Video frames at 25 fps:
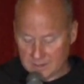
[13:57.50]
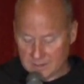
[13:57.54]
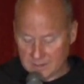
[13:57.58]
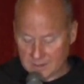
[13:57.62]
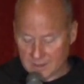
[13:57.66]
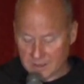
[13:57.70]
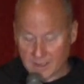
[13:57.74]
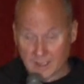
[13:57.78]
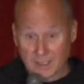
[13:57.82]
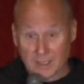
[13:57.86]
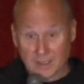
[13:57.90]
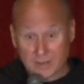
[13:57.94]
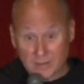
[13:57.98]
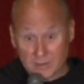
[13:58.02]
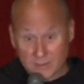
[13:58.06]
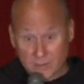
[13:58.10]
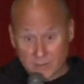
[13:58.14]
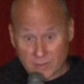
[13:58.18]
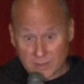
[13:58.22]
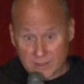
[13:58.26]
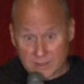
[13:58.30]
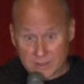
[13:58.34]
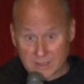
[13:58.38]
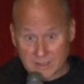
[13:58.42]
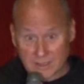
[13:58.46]
Again,
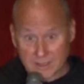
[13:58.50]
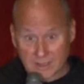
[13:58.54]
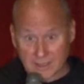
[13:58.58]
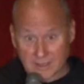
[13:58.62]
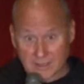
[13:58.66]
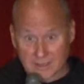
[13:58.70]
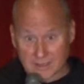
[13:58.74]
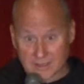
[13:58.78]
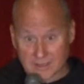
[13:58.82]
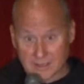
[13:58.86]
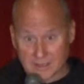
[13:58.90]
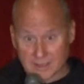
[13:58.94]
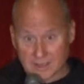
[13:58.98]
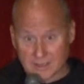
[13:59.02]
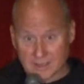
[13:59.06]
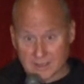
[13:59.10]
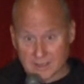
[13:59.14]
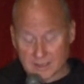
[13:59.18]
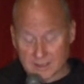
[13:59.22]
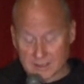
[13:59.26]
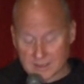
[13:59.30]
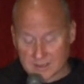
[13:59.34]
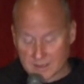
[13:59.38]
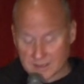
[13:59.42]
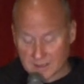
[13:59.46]
Chris said last night
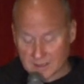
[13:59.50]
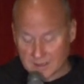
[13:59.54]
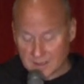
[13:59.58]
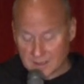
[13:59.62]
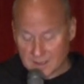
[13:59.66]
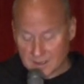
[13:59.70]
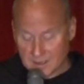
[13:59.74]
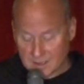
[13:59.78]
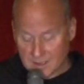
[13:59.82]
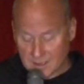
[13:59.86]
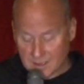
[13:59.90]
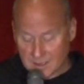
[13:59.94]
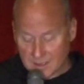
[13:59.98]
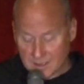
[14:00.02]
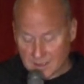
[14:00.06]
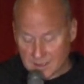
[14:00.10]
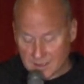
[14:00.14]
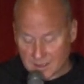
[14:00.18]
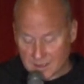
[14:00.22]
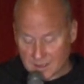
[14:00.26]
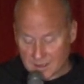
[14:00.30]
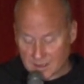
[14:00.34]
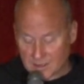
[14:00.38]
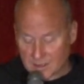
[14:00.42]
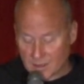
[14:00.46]
this,
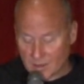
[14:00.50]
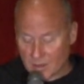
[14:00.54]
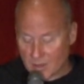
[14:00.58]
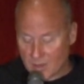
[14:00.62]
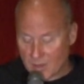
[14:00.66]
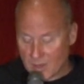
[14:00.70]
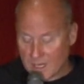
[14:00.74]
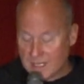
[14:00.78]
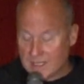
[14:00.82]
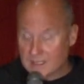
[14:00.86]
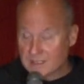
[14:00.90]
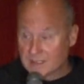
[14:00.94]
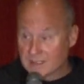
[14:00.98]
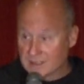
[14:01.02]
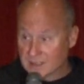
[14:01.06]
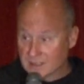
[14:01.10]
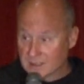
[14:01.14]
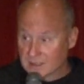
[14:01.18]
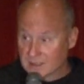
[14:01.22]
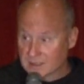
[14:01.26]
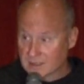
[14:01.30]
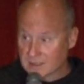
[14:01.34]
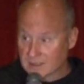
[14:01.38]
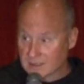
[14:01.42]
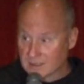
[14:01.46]
this
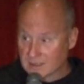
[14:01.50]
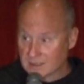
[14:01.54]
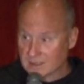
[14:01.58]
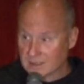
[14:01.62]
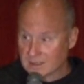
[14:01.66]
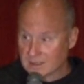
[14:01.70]
oasis.